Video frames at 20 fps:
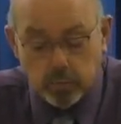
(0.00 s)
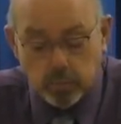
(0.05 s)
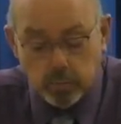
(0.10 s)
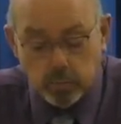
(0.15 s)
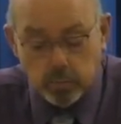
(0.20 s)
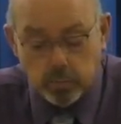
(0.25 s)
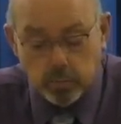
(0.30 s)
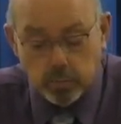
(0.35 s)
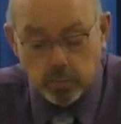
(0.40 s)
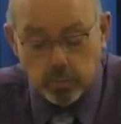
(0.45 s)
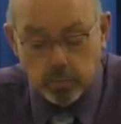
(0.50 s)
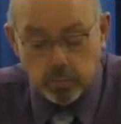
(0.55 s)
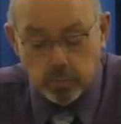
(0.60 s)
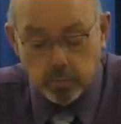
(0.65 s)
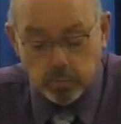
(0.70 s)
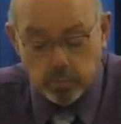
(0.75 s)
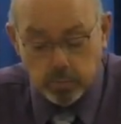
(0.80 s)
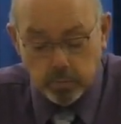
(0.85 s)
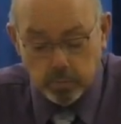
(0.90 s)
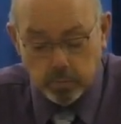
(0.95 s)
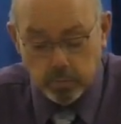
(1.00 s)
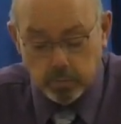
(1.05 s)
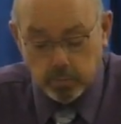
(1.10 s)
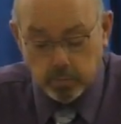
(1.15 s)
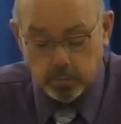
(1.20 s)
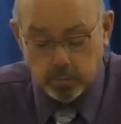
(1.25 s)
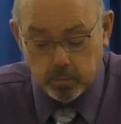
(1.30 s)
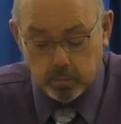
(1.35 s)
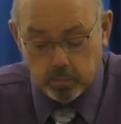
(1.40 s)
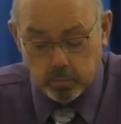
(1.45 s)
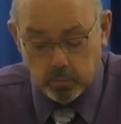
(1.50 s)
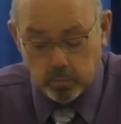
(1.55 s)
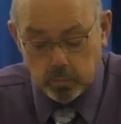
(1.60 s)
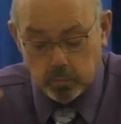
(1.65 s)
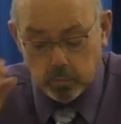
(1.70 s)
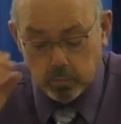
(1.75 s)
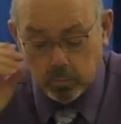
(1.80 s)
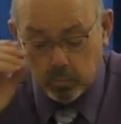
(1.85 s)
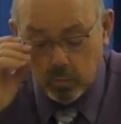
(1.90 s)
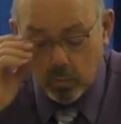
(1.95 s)

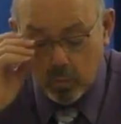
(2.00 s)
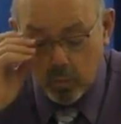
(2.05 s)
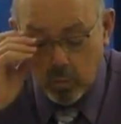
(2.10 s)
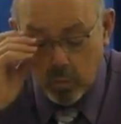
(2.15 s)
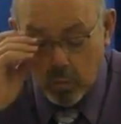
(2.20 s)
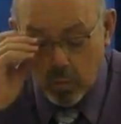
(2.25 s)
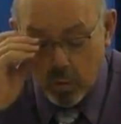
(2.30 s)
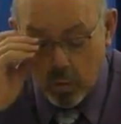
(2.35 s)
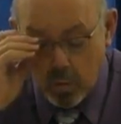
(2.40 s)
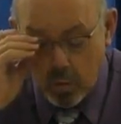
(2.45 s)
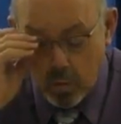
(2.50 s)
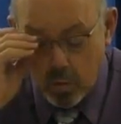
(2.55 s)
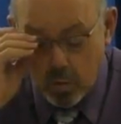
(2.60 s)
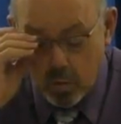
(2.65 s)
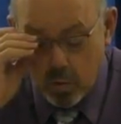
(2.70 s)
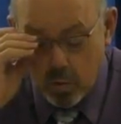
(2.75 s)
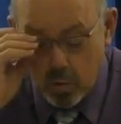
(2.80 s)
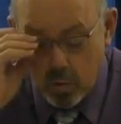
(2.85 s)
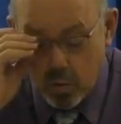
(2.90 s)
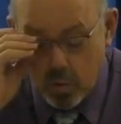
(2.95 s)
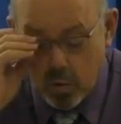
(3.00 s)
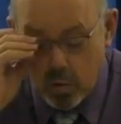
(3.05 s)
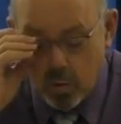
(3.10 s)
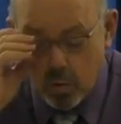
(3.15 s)
Nothing is said.